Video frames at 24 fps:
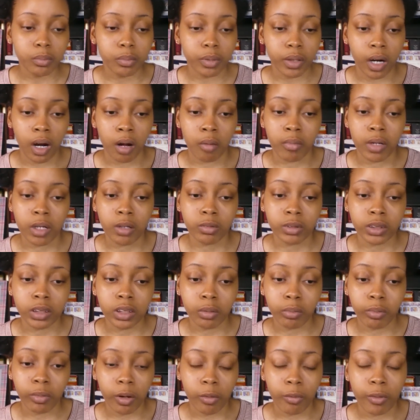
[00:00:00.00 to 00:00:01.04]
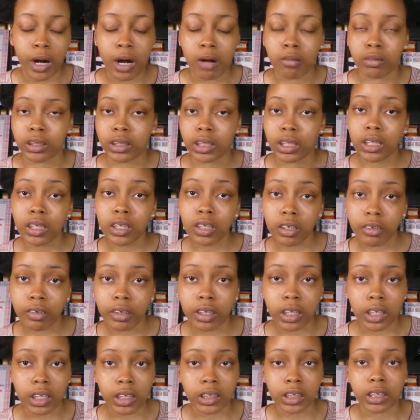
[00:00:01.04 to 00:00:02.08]
but um it was to the point where i was getting
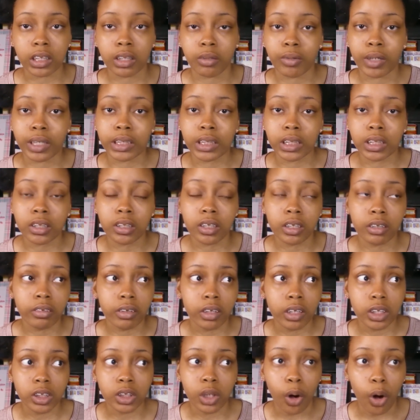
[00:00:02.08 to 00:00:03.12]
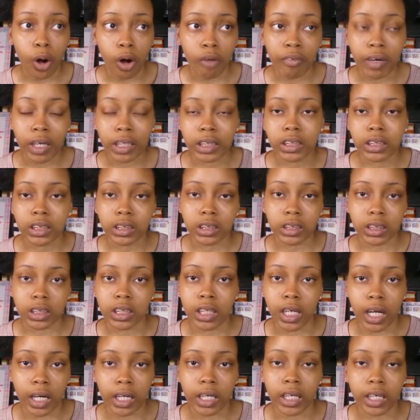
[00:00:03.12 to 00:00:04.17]
acrylics and then when i took the acrylics off i just did
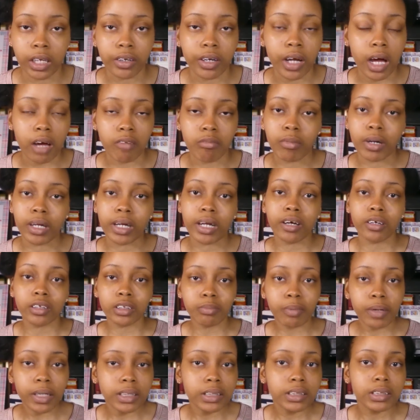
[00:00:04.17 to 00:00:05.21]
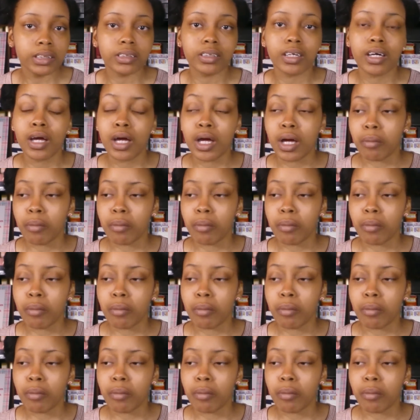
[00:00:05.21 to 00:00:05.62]
not care to have my nails painted